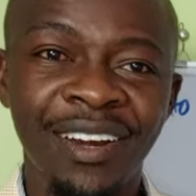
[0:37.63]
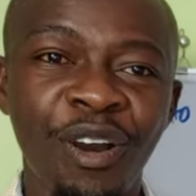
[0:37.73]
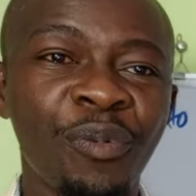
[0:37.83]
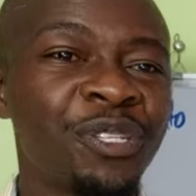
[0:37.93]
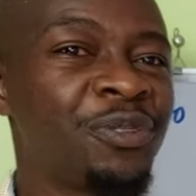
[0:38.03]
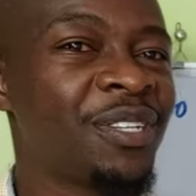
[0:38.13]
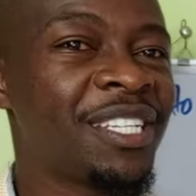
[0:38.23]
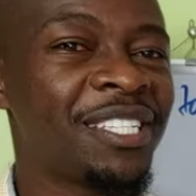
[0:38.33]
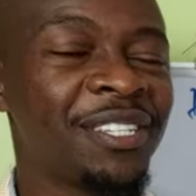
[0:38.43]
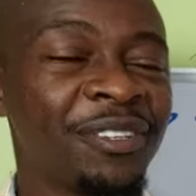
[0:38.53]
All what you
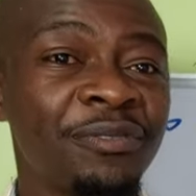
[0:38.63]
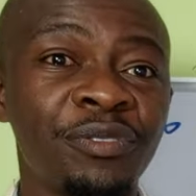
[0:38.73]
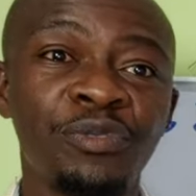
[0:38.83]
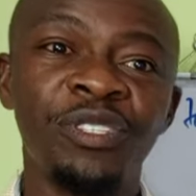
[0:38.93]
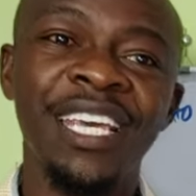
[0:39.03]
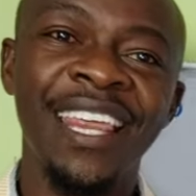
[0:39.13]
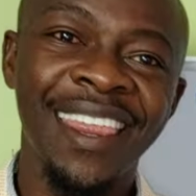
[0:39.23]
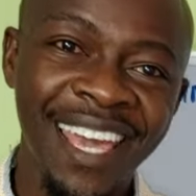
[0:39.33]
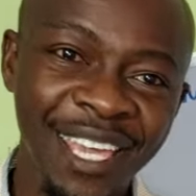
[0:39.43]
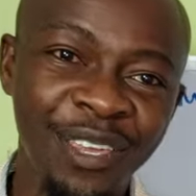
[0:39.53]
need to do to say
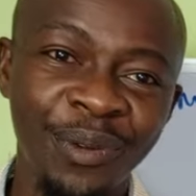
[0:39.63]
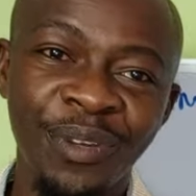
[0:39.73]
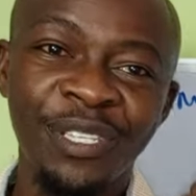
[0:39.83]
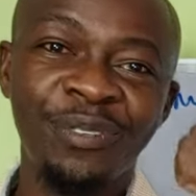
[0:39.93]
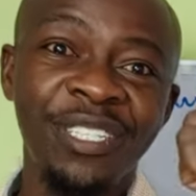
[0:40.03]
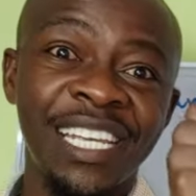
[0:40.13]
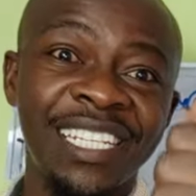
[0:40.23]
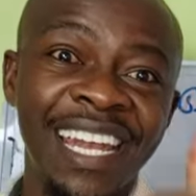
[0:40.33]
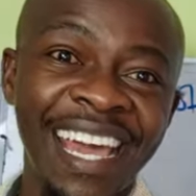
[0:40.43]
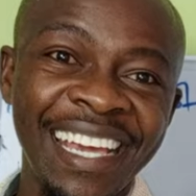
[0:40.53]
thank you is to
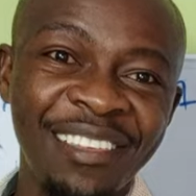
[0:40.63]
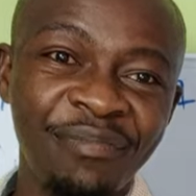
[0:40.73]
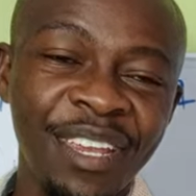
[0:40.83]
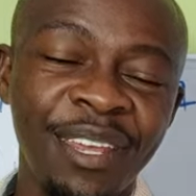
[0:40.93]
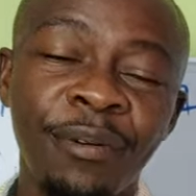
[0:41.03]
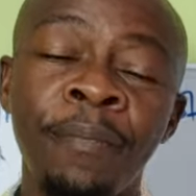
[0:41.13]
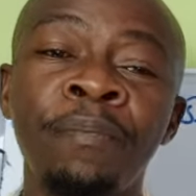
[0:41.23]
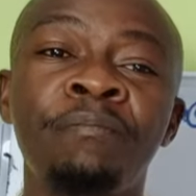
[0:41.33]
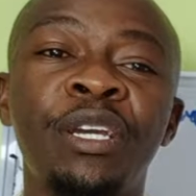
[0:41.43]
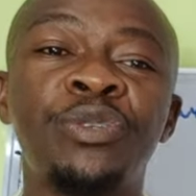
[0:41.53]
just like the video.
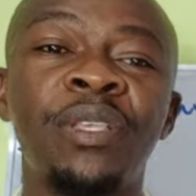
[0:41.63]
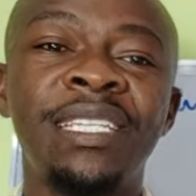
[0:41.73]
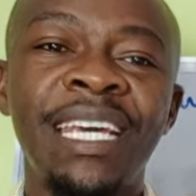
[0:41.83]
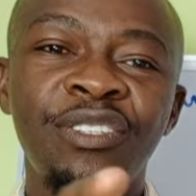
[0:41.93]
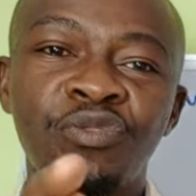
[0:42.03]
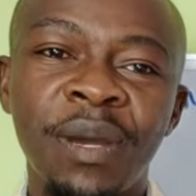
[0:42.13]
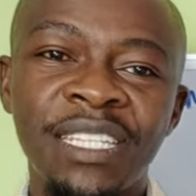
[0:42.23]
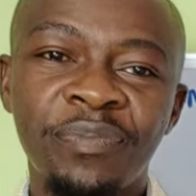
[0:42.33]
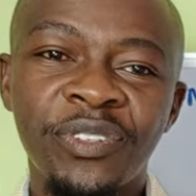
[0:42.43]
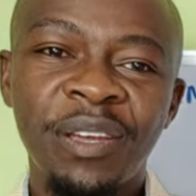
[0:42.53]
Make sure next to my
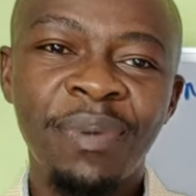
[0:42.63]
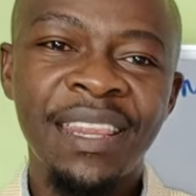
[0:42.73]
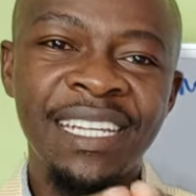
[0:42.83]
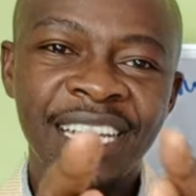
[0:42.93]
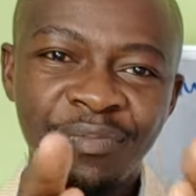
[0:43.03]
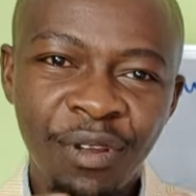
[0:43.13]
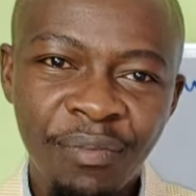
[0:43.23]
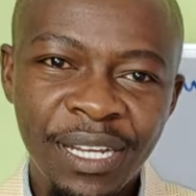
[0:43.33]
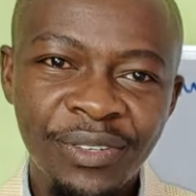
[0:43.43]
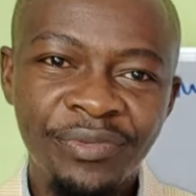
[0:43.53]
subscriber, there is a small
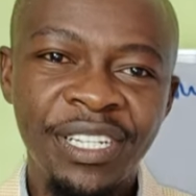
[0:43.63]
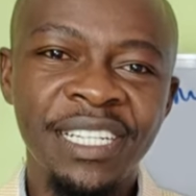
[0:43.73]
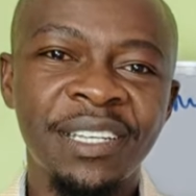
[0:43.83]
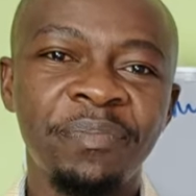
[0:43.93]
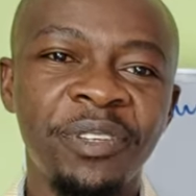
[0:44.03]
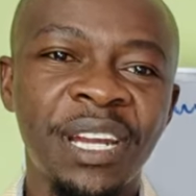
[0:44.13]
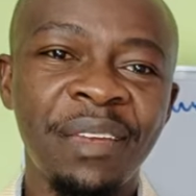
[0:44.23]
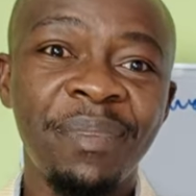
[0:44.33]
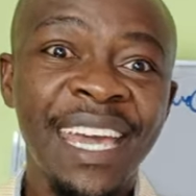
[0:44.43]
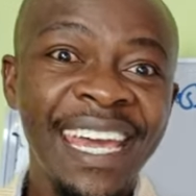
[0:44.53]
button written
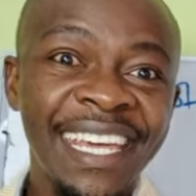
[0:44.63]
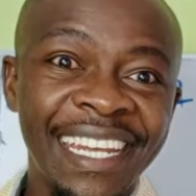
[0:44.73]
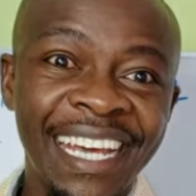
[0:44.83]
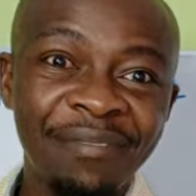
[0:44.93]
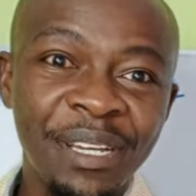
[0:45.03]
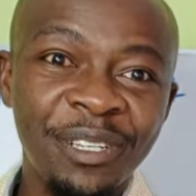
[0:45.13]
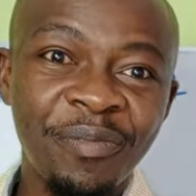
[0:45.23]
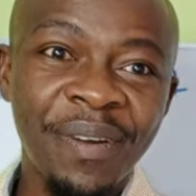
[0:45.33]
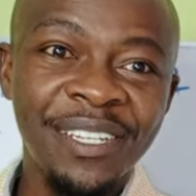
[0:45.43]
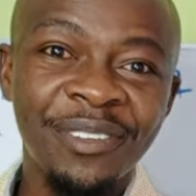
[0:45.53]
subscribe. Hit that
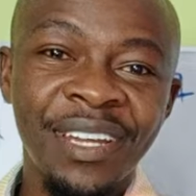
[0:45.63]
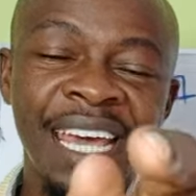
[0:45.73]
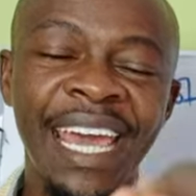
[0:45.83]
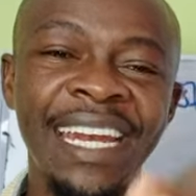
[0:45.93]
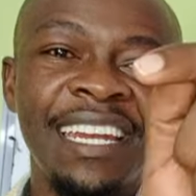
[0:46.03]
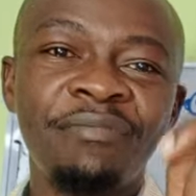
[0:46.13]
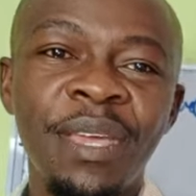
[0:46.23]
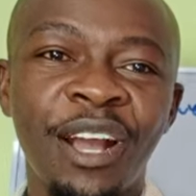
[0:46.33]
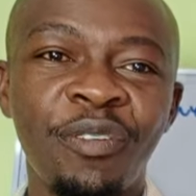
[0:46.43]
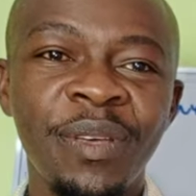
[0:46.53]
magical button and leave
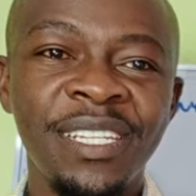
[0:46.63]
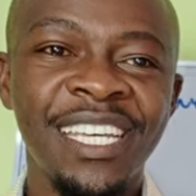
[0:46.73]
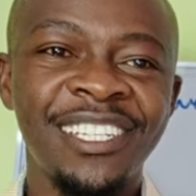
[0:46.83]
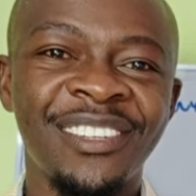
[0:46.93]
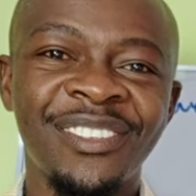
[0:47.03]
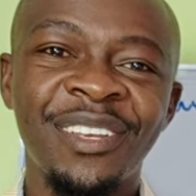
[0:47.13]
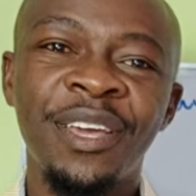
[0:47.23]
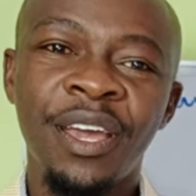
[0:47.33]
me a comment section,